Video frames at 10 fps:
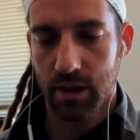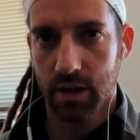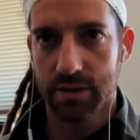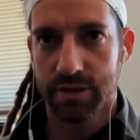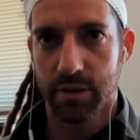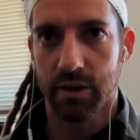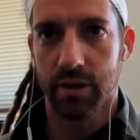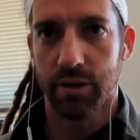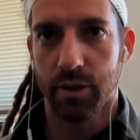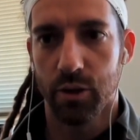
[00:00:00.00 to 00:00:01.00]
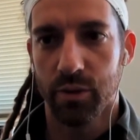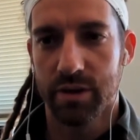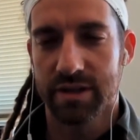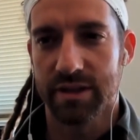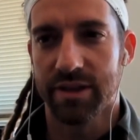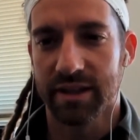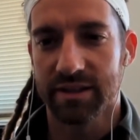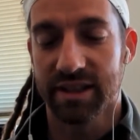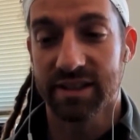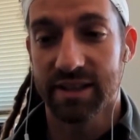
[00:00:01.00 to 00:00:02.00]
So the whole one says, I think,
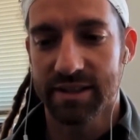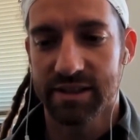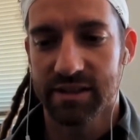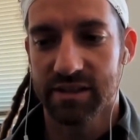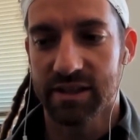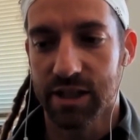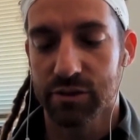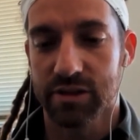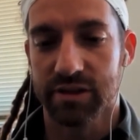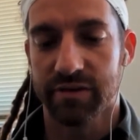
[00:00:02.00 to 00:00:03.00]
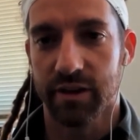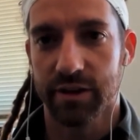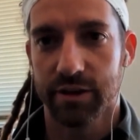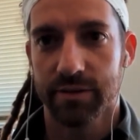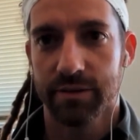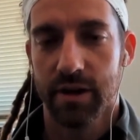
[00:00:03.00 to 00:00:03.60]
success is as dangerous as failure.